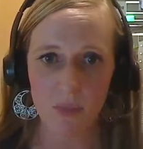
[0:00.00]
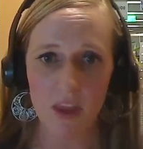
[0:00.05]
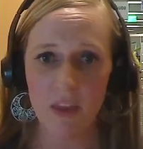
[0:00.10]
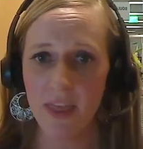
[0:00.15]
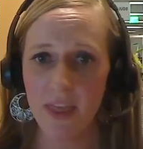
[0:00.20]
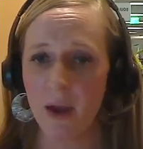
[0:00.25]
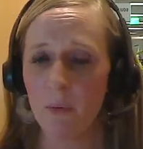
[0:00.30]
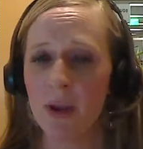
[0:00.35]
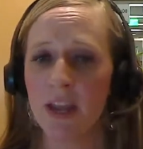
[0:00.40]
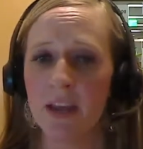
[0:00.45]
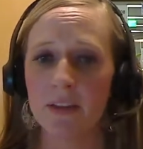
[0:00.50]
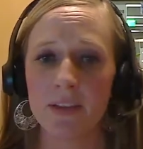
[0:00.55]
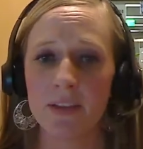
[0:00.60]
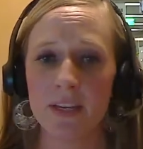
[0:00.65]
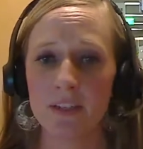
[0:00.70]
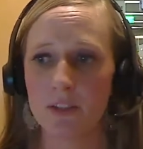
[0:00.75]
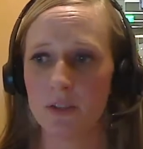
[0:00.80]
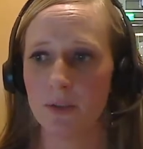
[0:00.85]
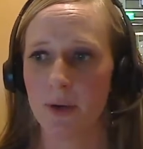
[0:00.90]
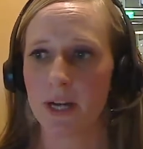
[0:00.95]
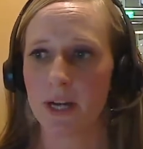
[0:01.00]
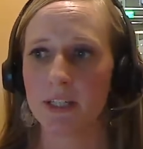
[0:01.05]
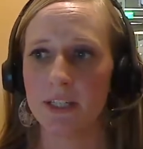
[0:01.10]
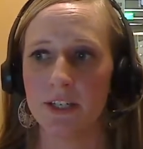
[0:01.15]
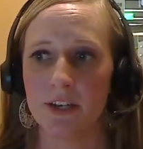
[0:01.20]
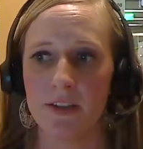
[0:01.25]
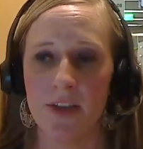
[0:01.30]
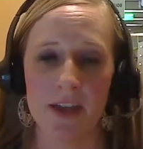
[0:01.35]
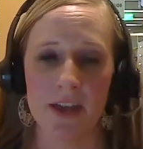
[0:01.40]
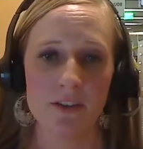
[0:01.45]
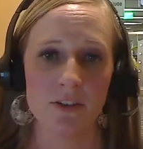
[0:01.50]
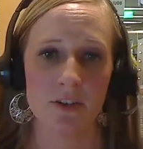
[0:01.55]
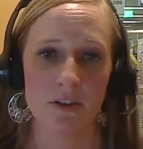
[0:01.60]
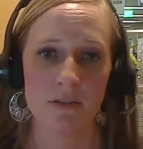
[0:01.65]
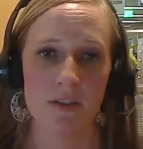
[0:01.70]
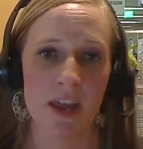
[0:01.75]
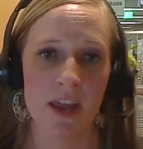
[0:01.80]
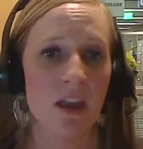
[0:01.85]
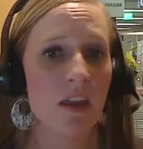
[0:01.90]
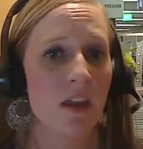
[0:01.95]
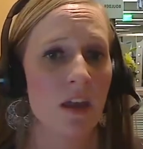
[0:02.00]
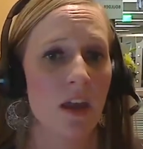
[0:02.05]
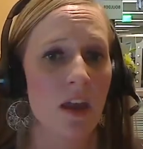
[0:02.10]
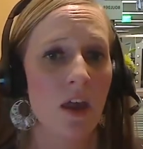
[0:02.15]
That way it links directly to that survey.